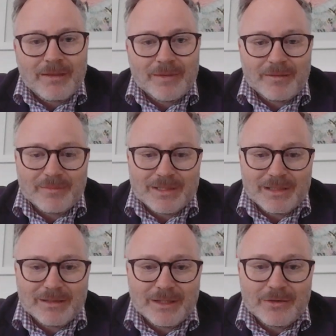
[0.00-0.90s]
and
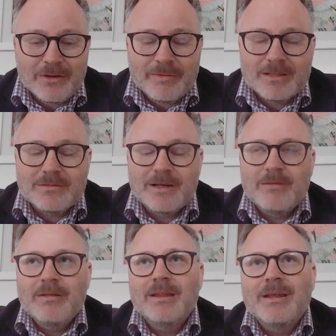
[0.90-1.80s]
particularly in youth mental
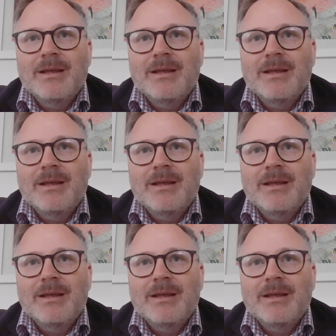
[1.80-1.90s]
health.